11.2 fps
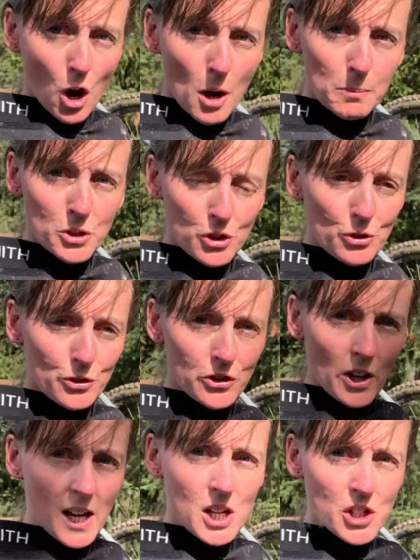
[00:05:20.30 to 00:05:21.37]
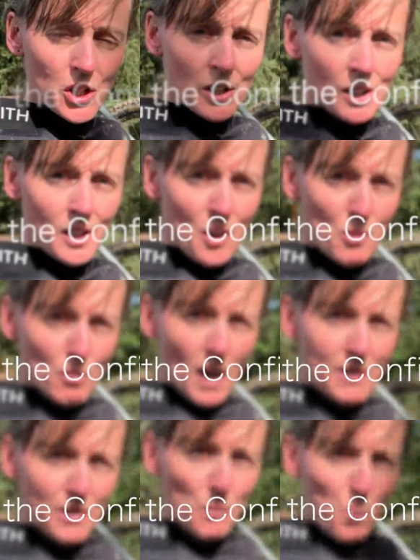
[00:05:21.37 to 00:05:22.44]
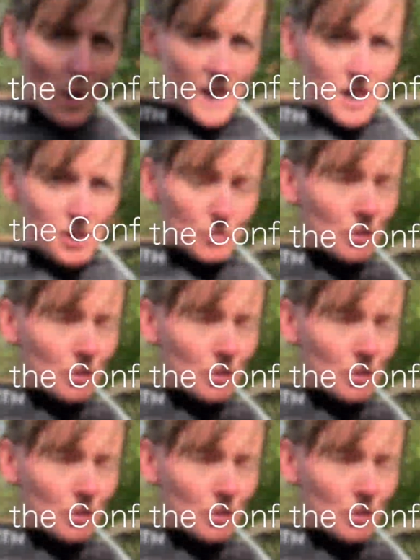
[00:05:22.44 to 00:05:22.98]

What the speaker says: optional stage, ride the wave.